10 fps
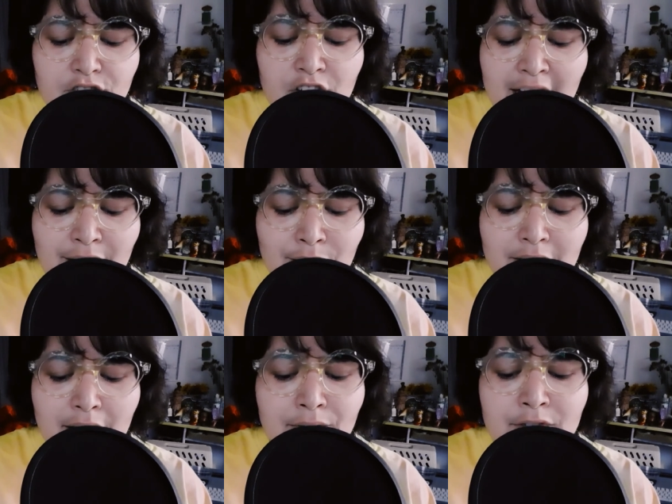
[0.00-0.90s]

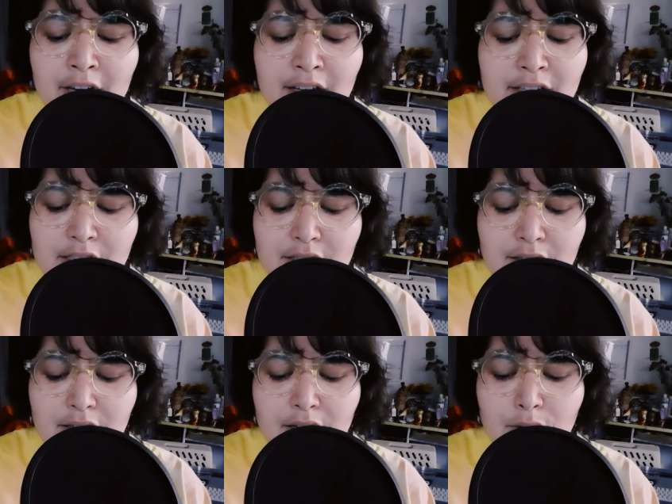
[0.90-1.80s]
Child of dust,
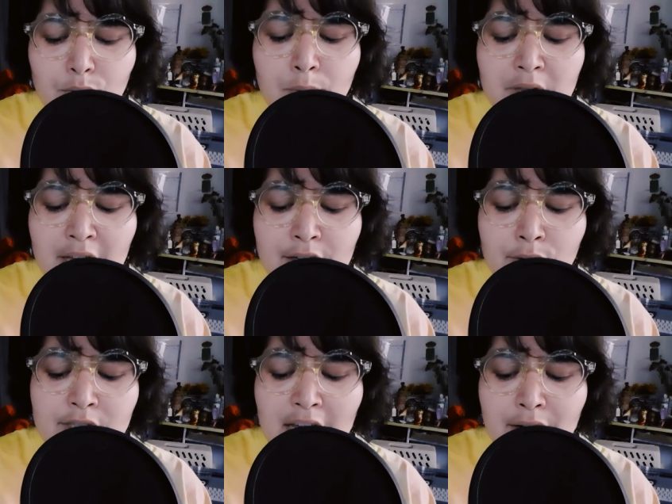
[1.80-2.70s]
replied
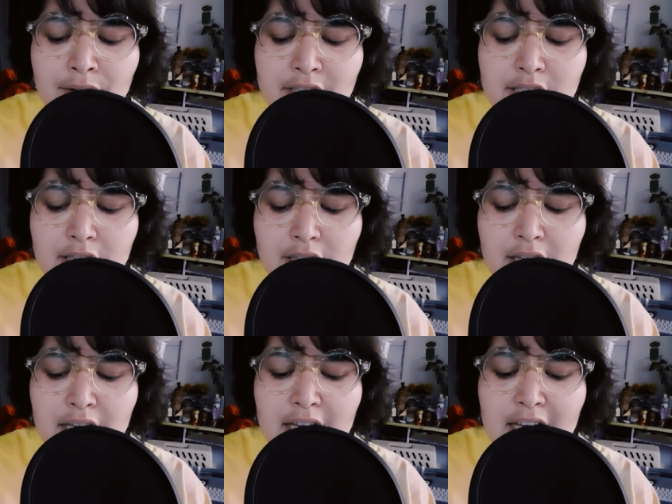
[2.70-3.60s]
Osiris,
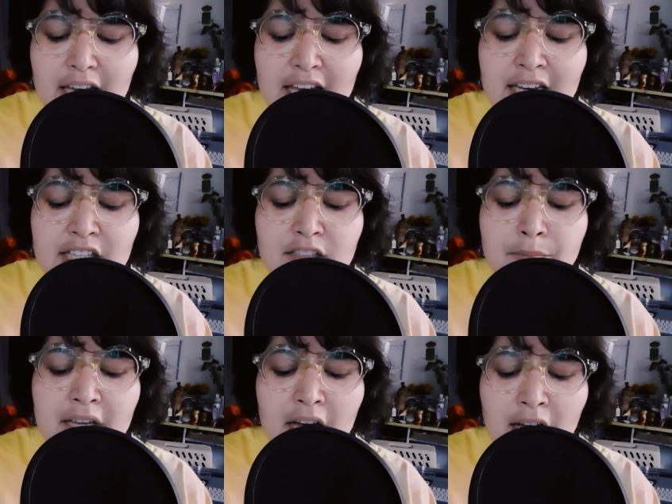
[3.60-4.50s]
it is
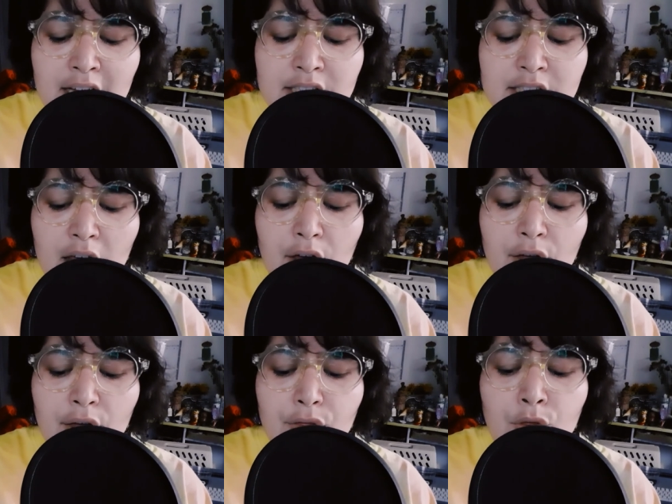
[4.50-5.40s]
because
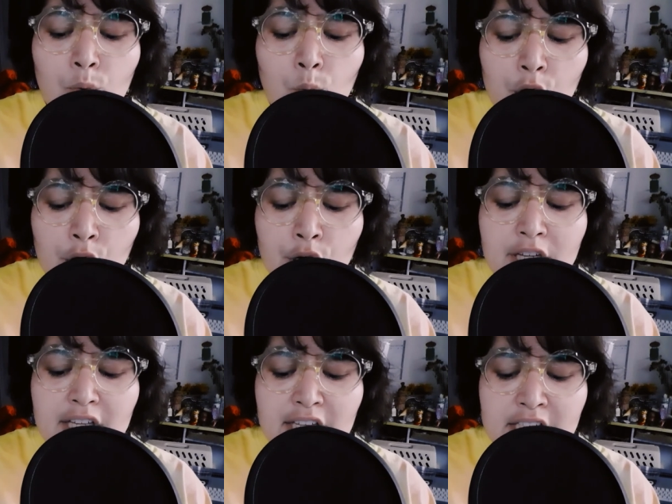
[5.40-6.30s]
the
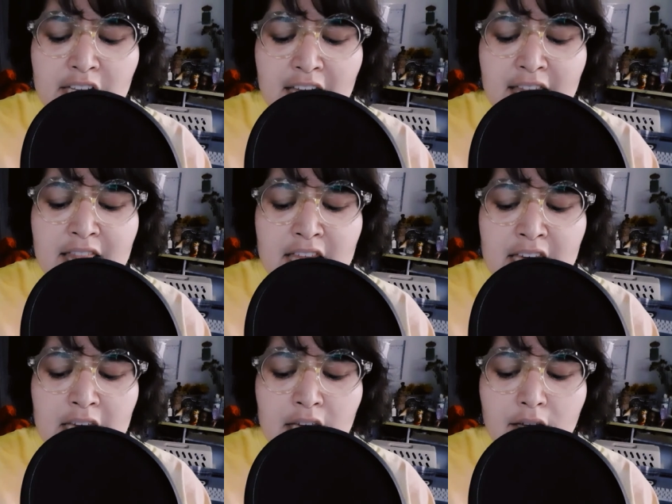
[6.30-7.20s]
word is in
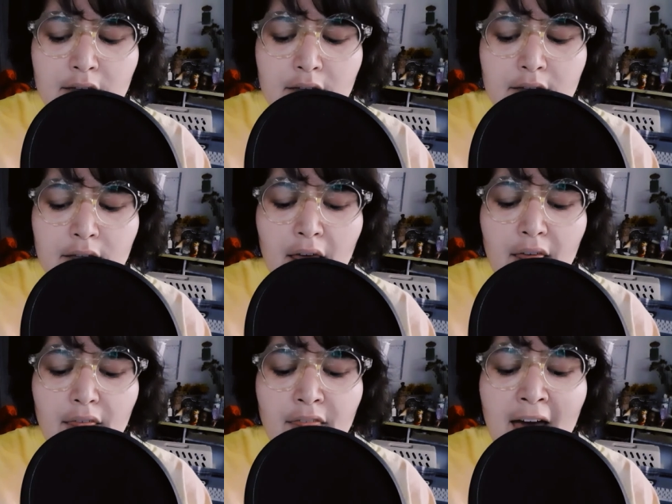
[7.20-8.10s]
thee,
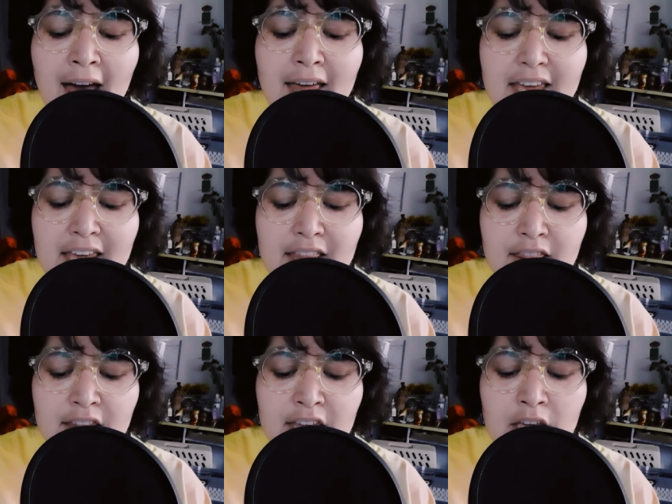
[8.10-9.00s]
that
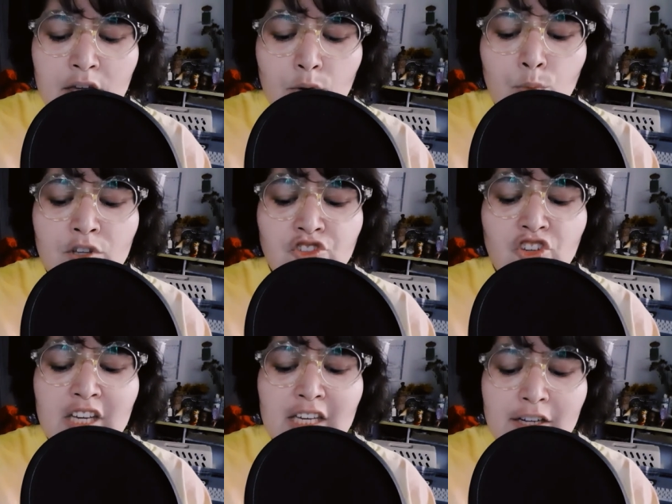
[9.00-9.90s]
in thee which
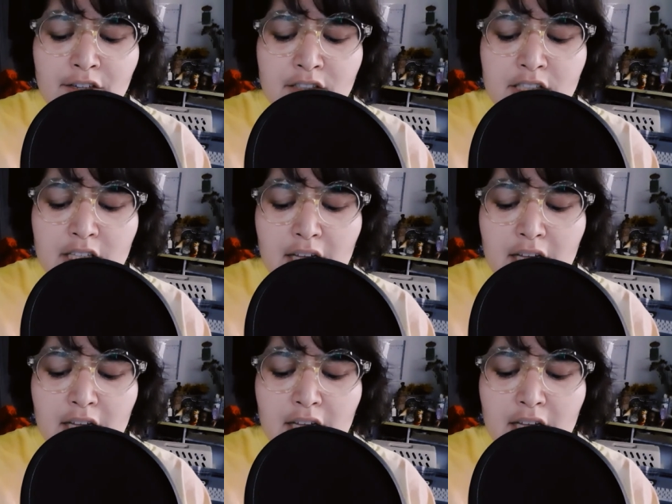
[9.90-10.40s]
hears,